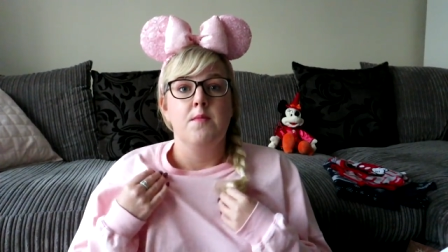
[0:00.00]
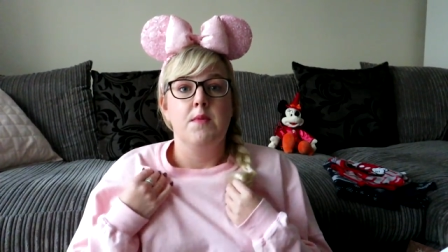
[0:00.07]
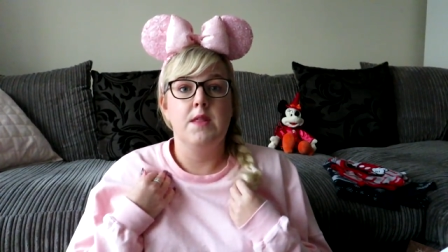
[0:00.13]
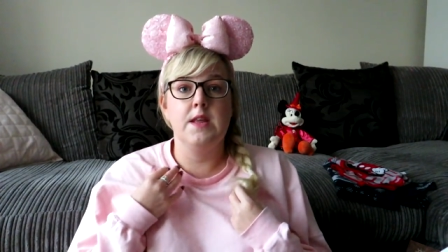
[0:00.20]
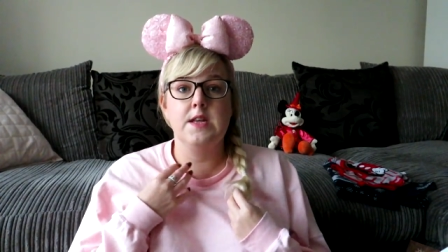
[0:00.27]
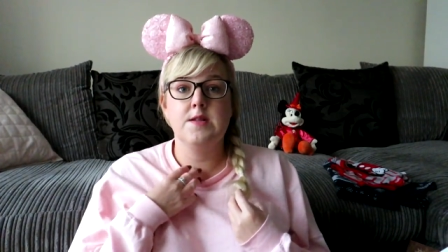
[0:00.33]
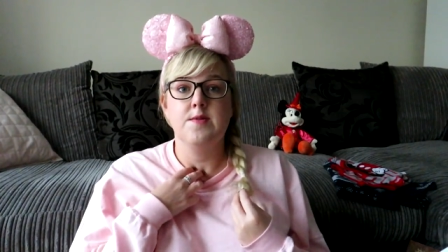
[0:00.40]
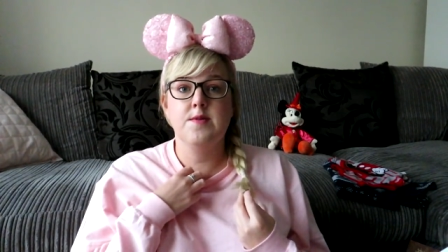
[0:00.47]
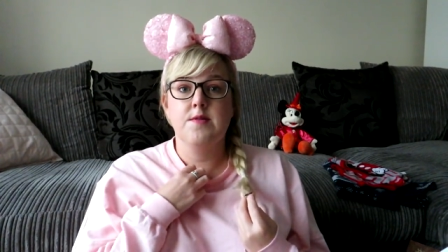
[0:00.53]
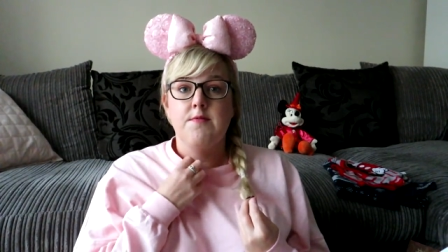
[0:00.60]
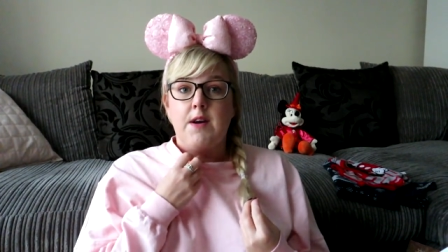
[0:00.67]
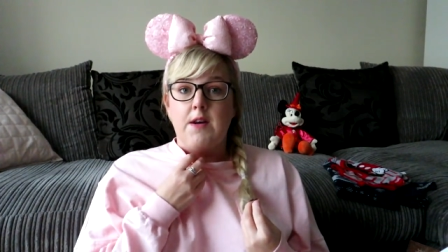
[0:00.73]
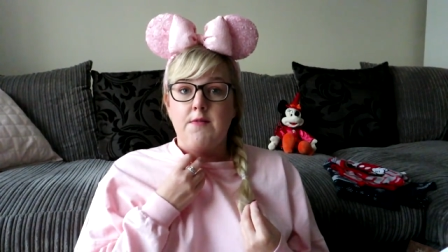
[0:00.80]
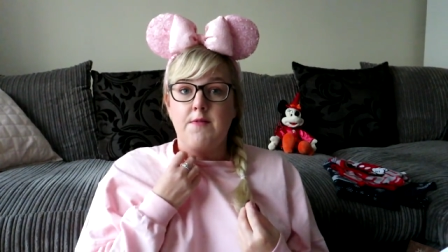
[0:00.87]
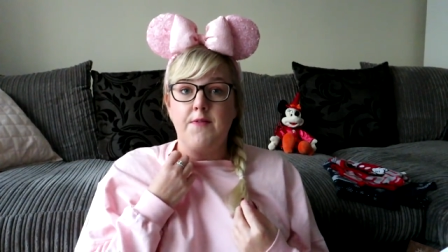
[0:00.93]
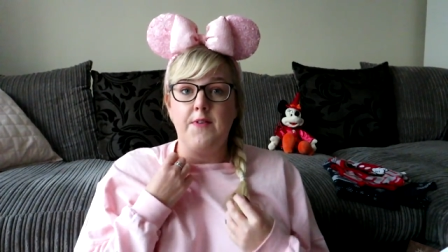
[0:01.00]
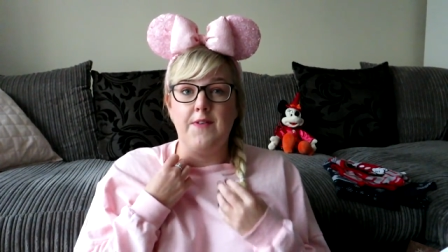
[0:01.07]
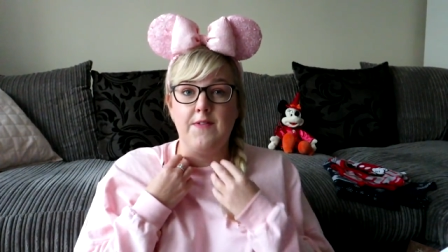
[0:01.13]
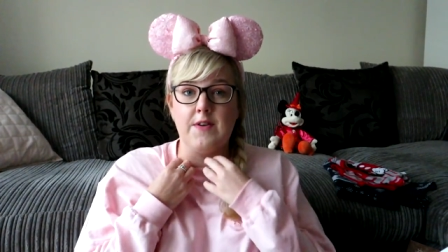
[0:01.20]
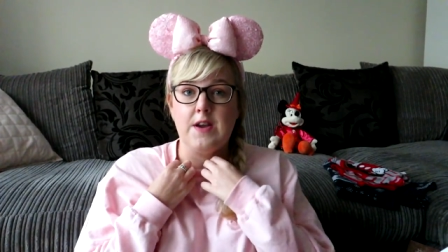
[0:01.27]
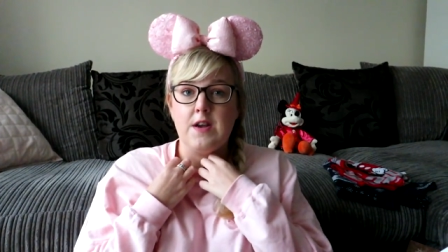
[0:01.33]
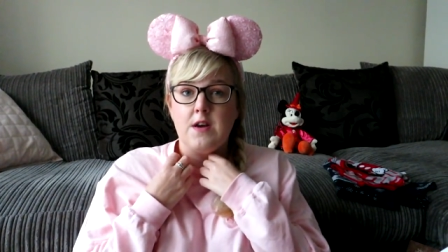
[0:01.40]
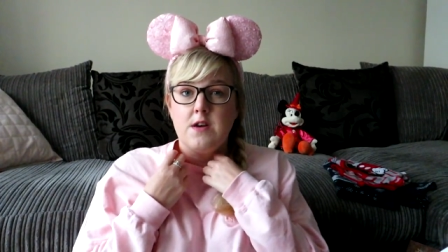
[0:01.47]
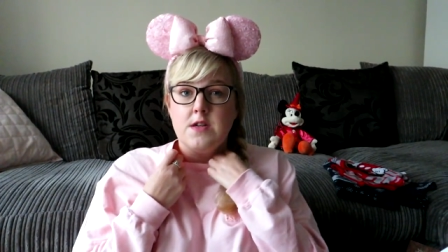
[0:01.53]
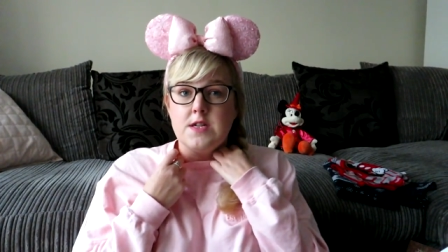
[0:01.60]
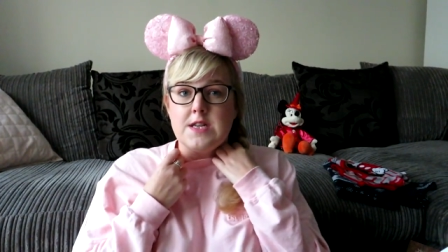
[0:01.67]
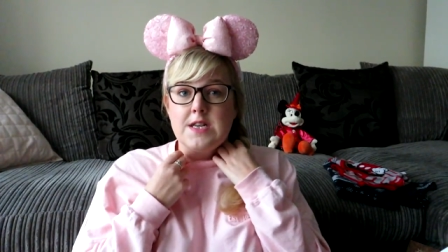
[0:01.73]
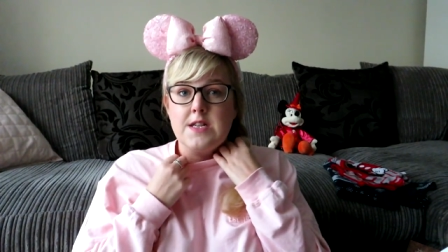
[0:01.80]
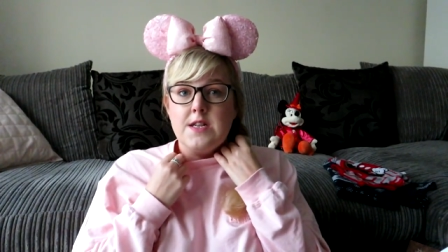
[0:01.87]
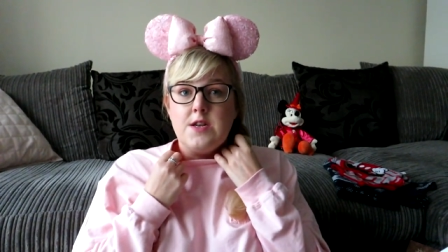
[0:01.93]
but this was around 59
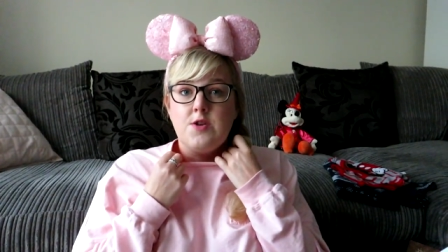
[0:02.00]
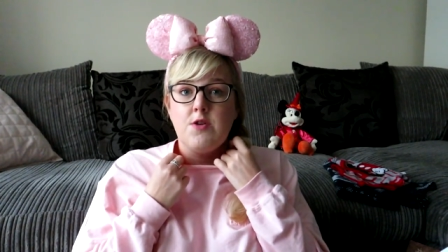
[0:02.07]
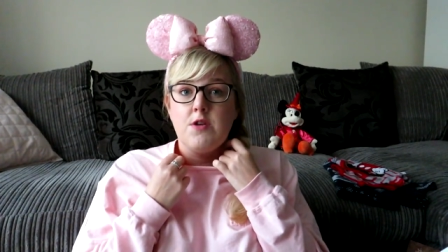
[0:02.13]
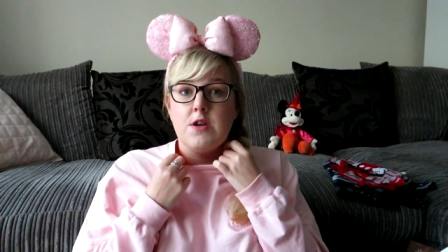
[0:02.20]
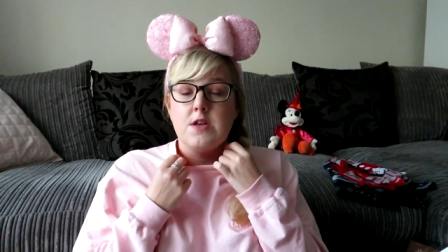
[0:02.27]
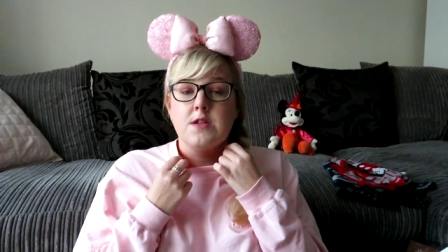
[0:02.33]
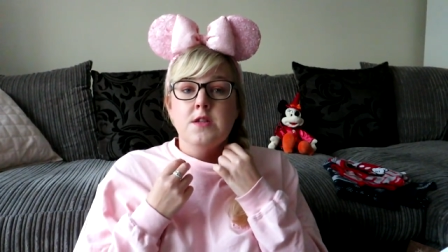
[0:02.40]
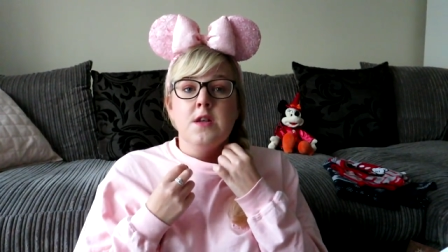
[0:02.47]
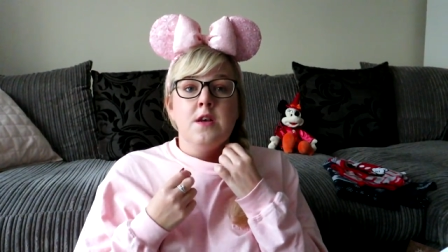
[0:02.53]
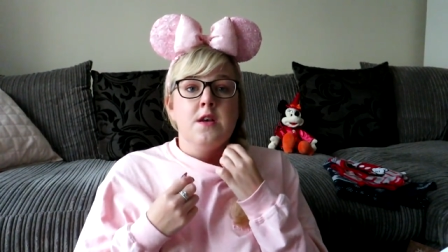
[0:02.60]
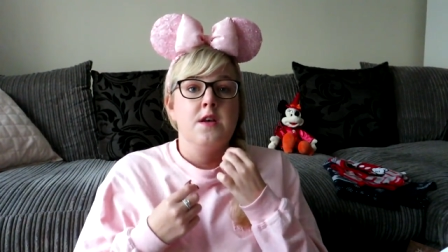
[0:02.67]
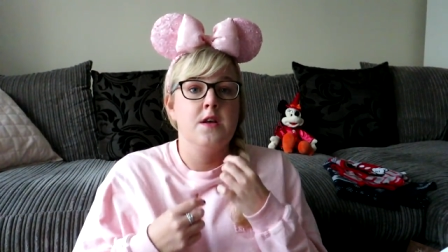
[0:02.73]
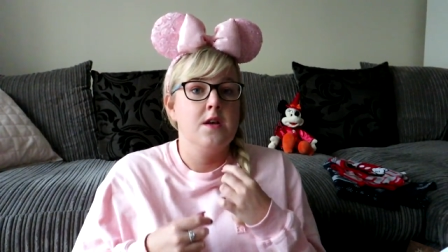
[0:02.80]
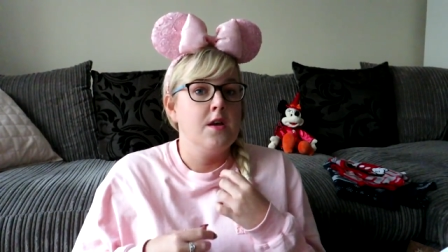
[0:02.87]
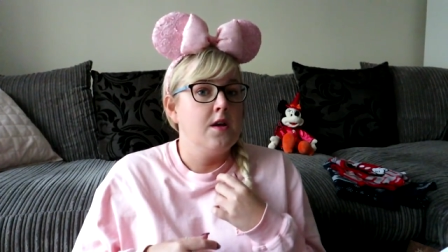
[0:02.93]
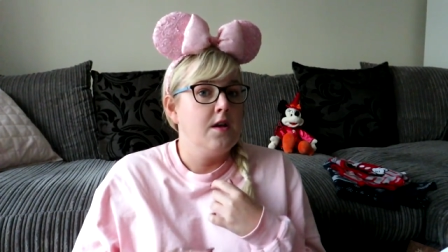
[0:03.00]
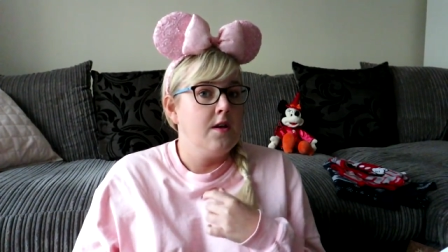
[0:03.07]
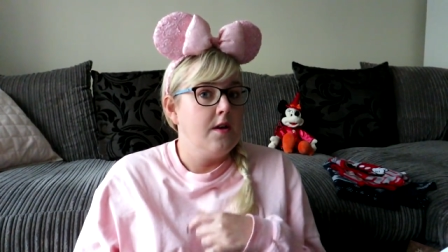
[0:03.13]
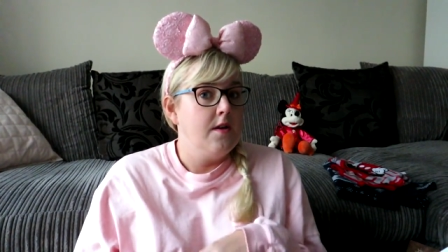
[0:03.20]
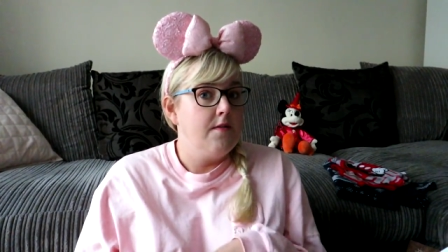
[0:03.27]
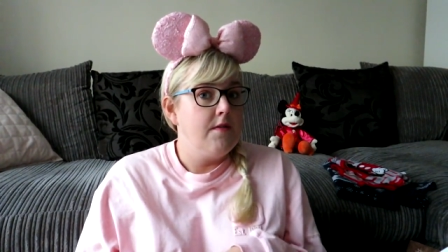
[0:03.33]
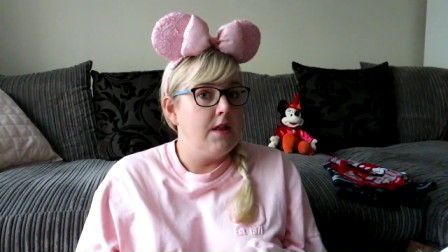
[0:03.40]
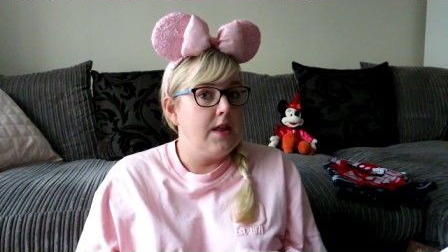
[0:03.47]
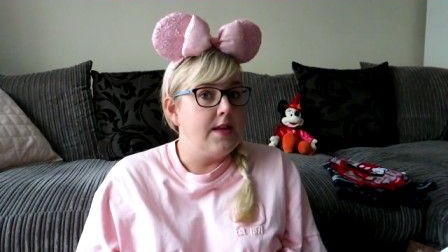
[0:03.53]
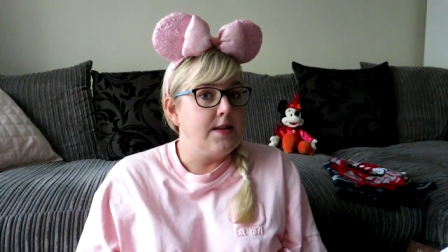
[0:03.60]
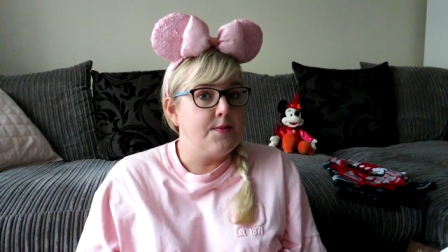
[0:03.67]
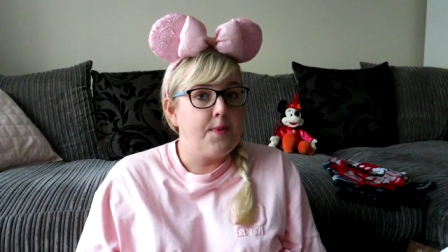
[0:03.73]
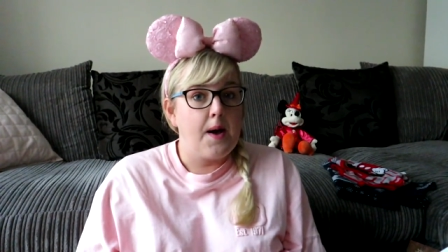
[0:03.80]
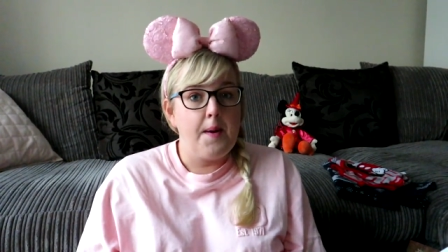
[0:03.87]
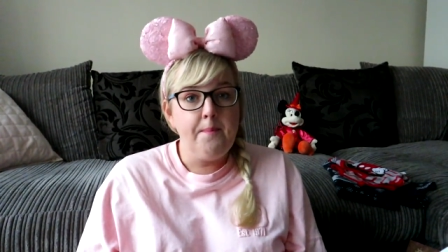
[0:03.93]
60 dollars for
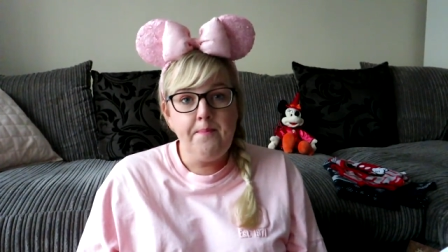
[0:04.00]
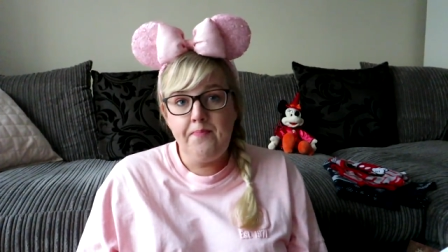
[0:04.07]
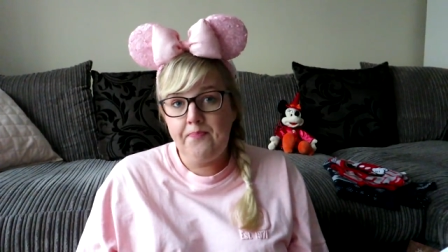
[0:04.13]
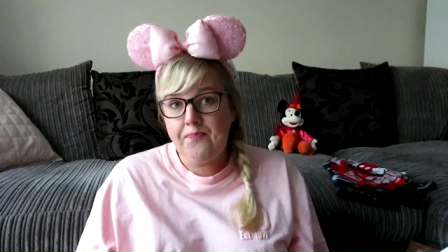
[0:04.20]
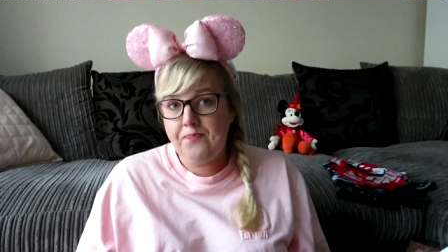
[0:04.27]
this one